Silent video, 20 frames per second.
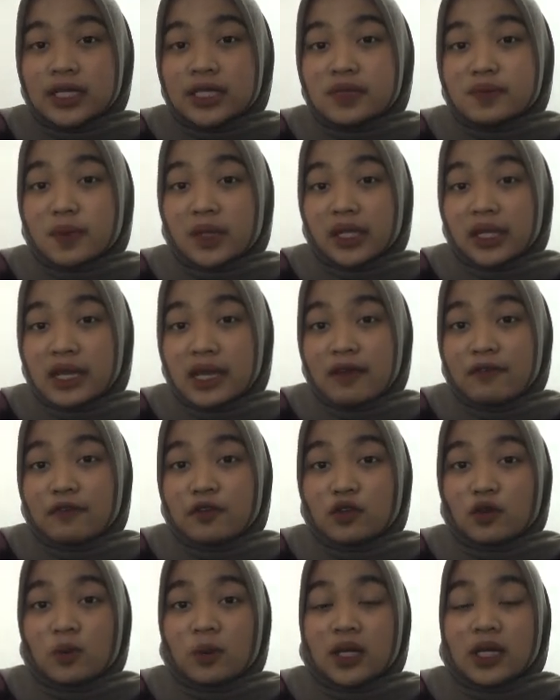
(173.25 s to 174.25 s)
is
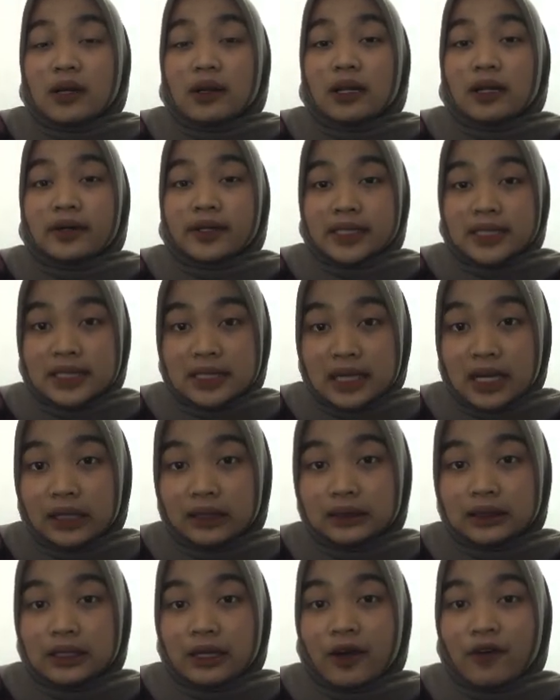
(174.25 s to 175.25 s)
believed to be the
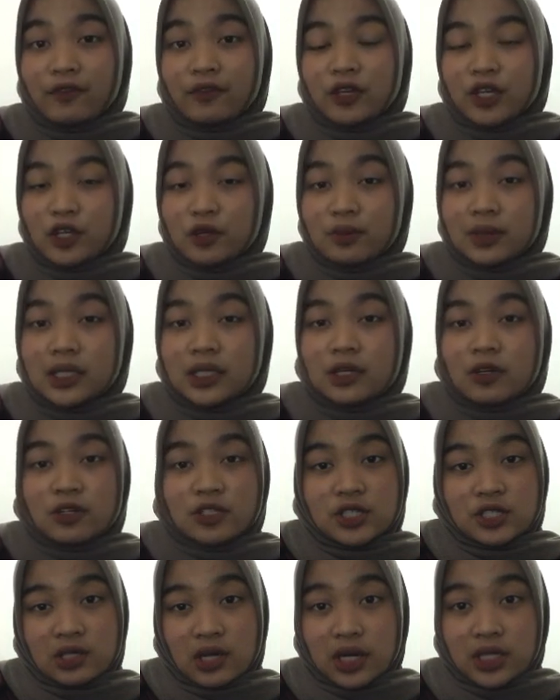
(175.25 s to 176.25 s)
result of human
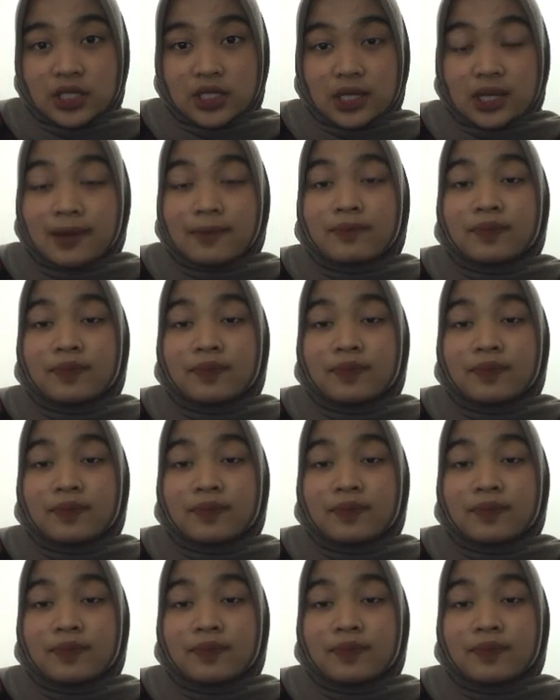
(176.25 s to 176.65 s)
construction.